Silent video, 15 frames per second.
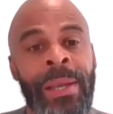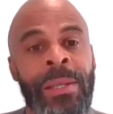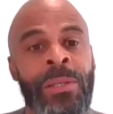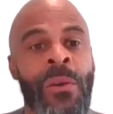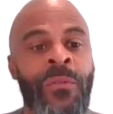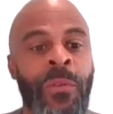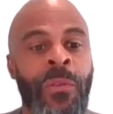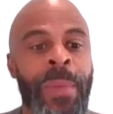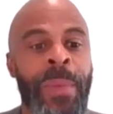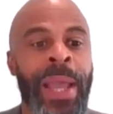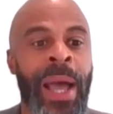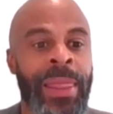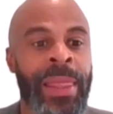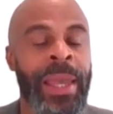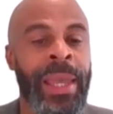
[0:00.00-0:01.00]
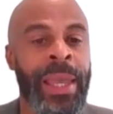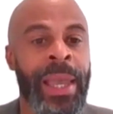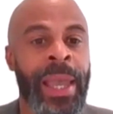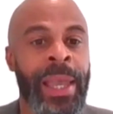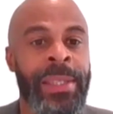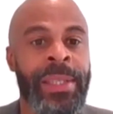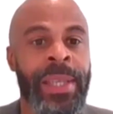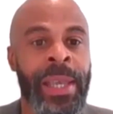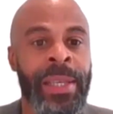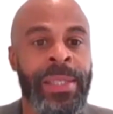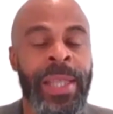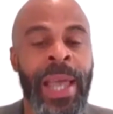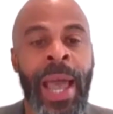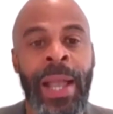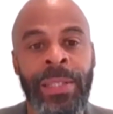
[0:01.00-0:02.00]
So for me, I think it, it's it's
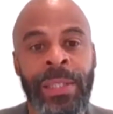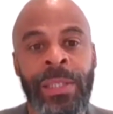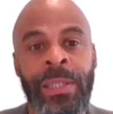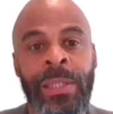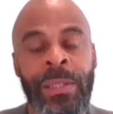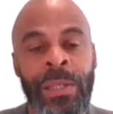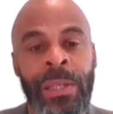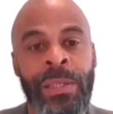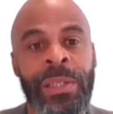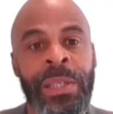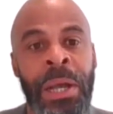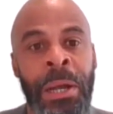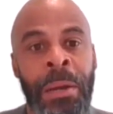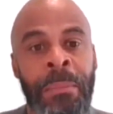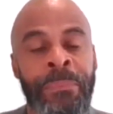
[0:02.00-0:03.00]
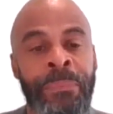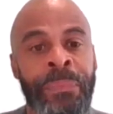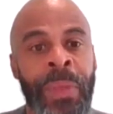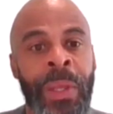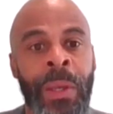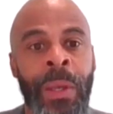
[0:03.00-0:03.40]
that just just um,